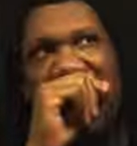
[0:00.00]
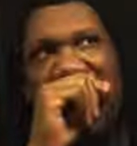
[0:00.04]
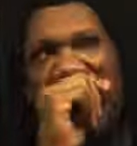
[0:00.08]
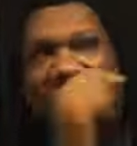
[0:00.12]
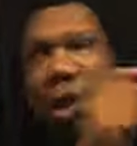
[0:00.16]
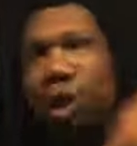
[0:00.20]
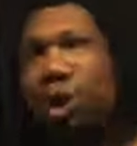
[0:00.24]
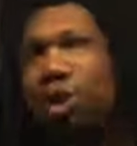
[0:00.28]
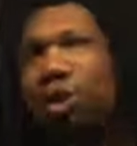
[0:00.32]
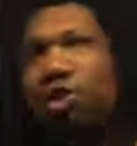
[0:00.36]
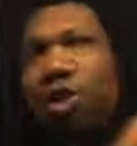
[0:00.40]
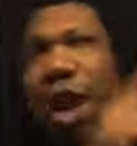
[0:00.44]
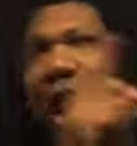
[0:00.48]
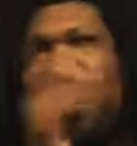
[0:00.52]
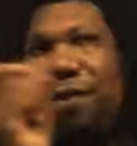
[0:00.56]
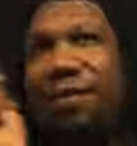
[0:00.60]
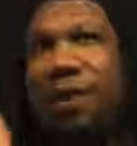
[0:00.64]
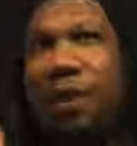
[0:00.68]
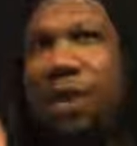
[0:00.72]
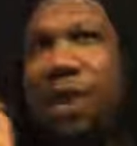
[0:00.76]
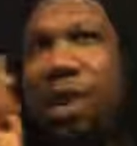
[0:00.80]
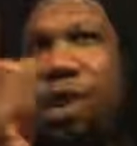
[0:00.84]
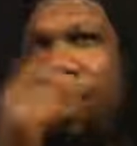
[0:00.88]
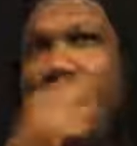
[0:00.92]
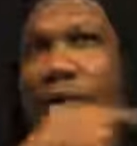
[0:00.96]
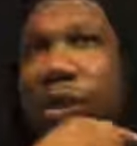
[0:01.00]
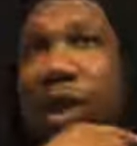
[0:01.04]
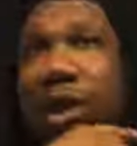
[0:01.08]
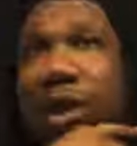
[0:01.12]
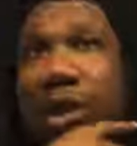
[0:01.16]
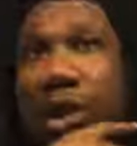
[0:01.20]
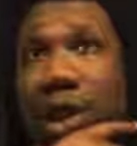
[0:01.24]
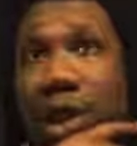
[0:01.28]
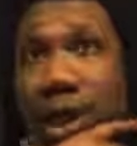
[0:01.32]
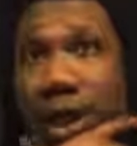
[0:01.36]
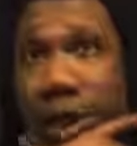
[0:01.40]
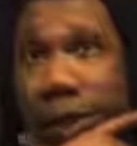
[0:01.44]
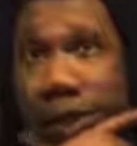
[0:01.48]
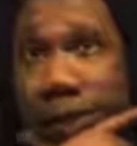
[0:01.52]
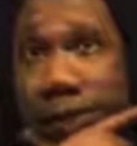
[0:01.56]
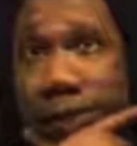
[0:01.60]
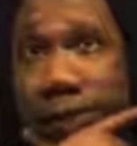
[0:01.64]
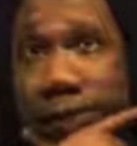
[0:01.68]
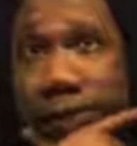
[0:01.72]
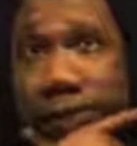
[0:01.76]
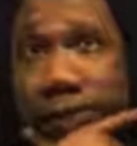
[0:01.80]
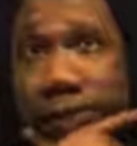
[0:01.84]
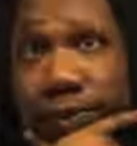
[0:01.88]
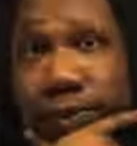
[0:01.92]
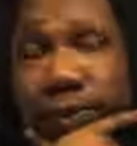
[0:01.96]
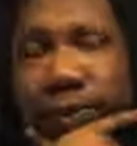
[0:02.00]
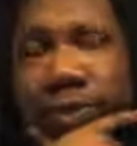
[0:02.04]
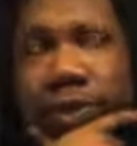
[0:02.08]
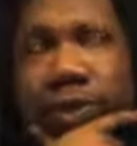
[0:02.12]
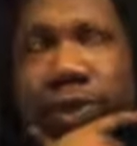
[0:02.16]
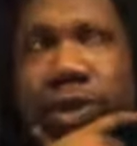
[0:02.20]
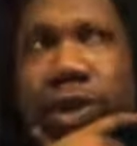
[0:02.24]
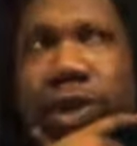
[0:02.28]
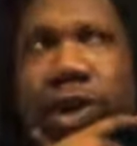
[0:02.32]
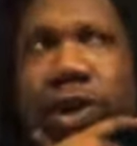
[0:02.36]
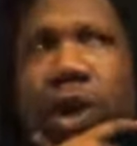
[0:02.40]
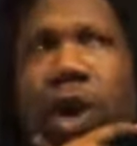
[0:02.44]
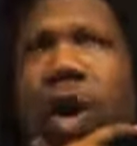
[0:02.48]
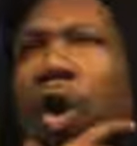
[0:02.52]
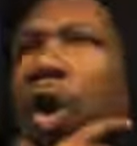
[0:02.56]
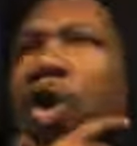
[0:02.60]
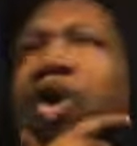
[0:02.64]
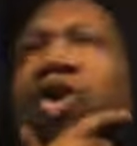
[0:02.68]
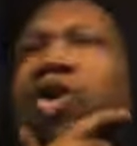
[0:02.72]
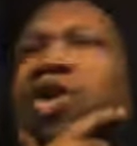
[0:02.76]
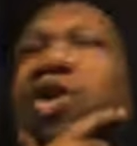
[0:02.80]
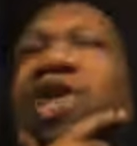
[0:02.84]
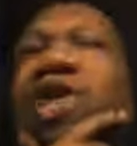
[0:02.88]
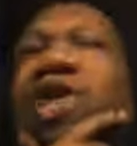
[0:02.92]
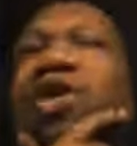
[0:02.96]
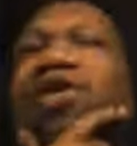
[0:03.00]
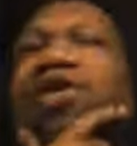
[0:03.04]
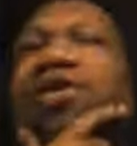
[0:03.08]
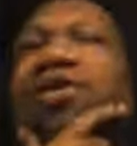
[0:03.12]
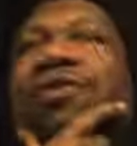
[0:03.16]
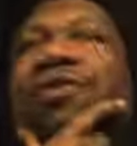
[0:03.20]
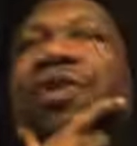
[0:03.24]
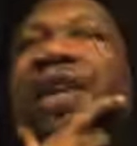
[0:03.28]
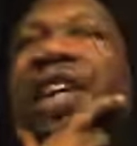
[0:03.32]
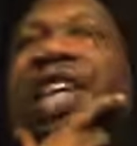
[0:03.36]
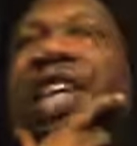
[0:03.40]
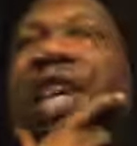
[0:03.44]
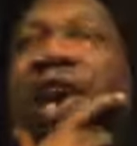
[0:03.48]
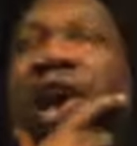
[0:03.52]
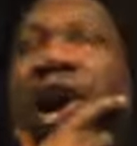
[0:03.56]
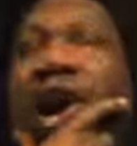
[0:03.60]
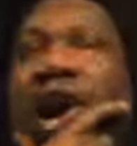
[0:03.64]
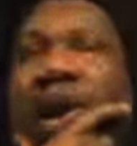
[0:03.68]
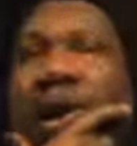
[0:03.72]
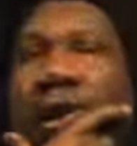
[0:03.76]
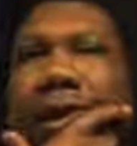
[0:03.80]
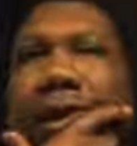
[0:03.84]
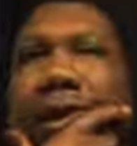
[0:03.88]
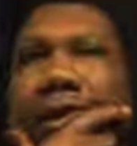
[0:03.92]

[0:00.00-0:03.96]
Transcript: As you drive into Switzerland, all you see is graffiti art.